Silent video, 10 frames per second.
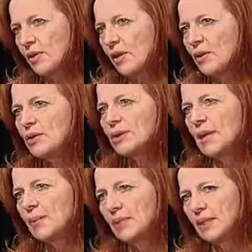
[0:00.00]
are those
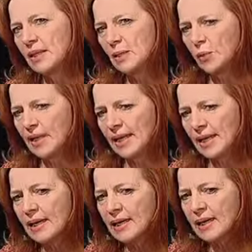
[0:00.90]
companies
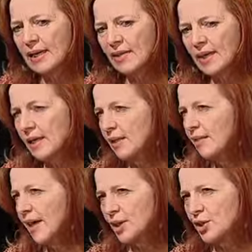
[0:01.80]
where the
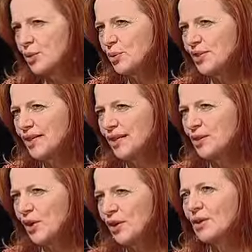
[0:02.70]
innovation or
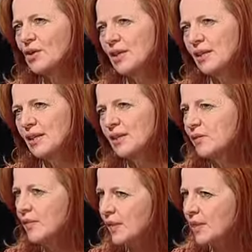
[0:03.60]
technology is
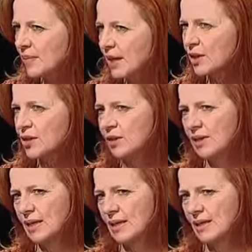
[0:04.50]
very much
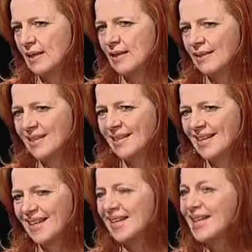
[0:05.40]

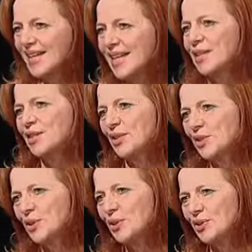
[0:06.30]
connected
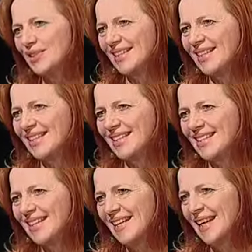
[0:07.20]
to New Zealand,
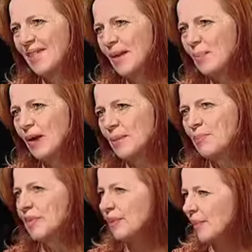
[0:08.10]
and that might
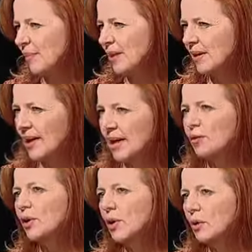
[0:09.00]
be something
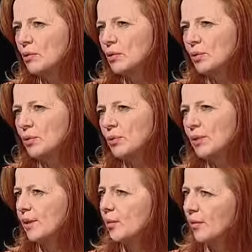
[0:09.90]
agricultural
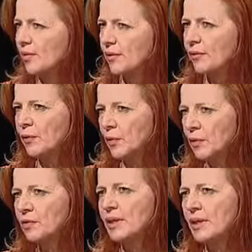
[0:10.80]
or in the
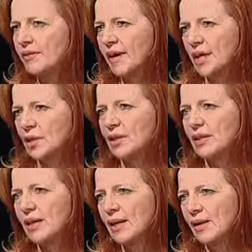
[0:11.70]
food
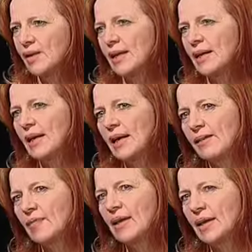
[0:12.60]
innovation area.
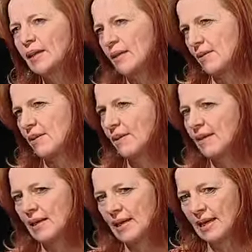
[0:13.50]
And then I think